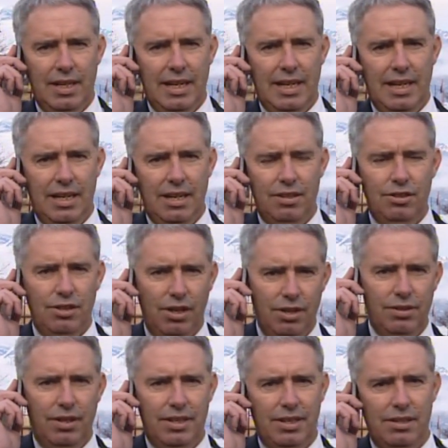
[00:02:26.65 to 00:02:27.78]
Uh, no,
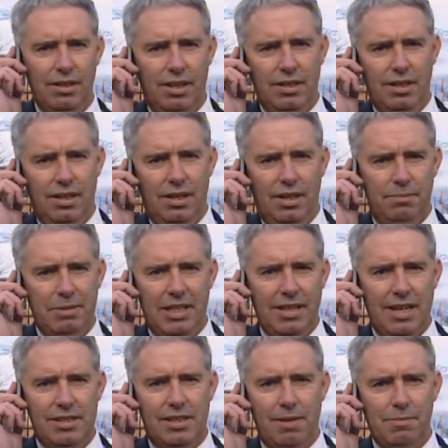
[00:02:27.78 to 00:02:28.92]
I don't. I, I, mean,
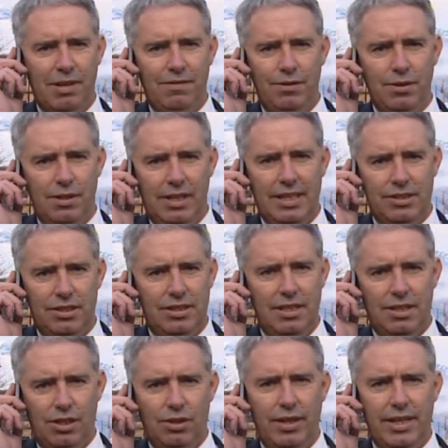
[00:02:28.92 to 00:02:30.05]
that's something for the, as I
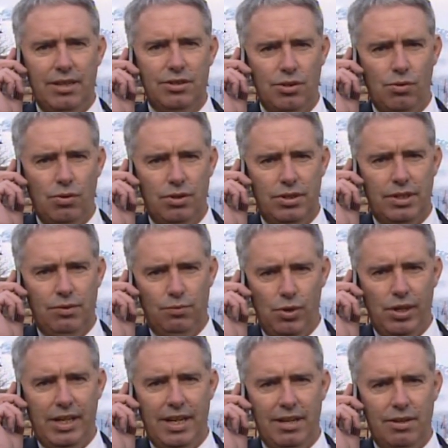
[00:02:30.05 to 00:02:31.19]
said, the Crown to, to
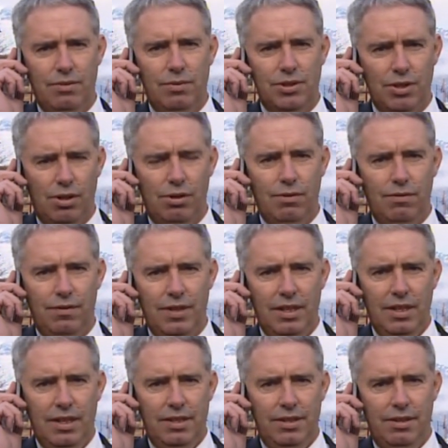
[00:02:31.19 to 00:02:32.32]
work out and resolve.
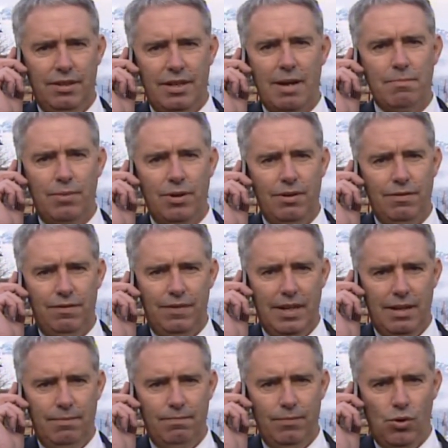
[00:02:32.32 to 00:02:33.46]
There are a number of
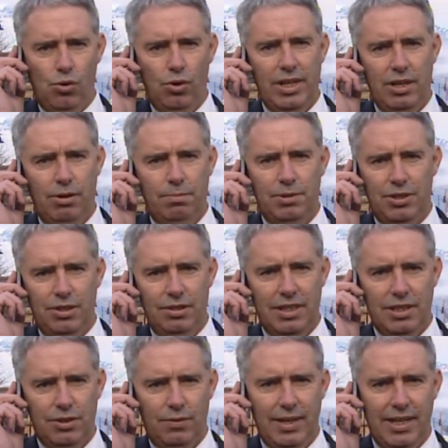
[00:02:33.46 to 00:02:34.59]
um, already
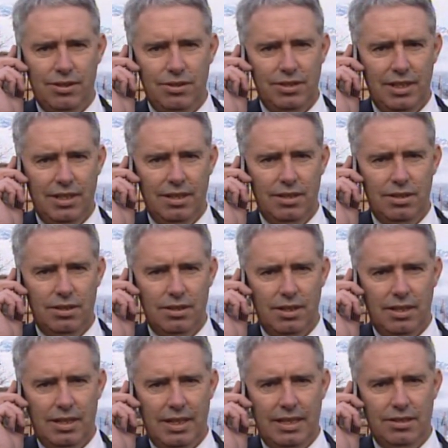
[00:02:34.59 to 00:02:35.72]
opportunities around New Zealand
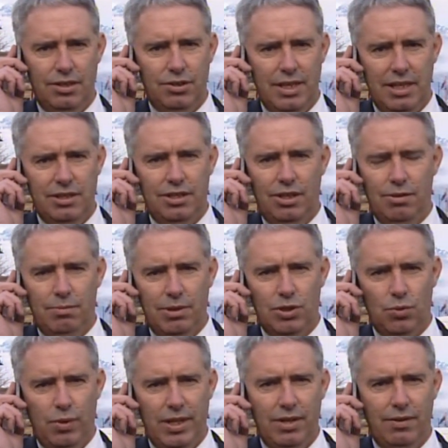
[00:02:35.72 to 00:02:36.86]
under treaty
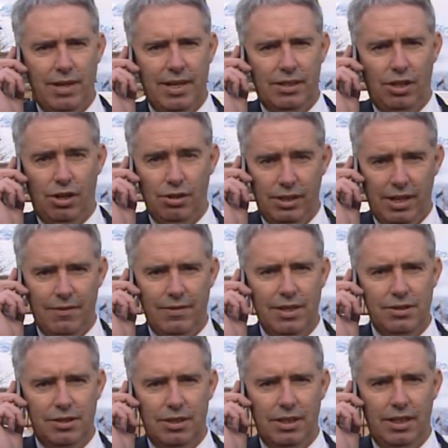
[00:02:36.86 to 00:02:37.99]
settlements where there are
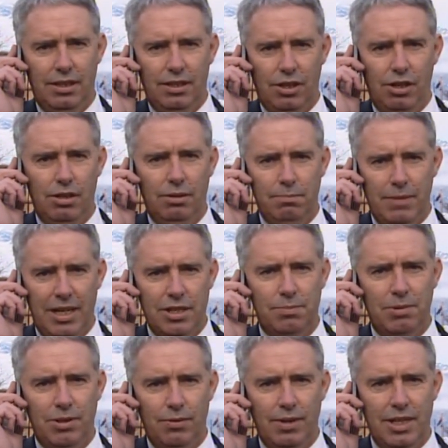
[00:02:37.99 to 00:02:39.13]
co-governance and
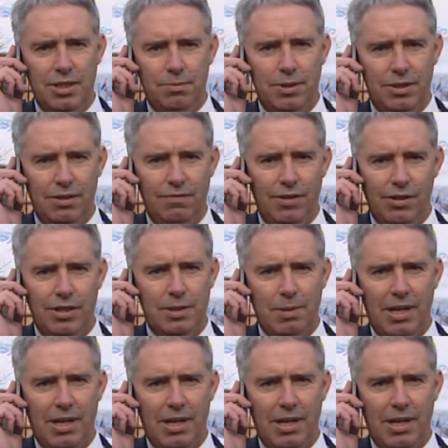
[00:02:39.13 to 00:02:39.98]
co-management arrangements in various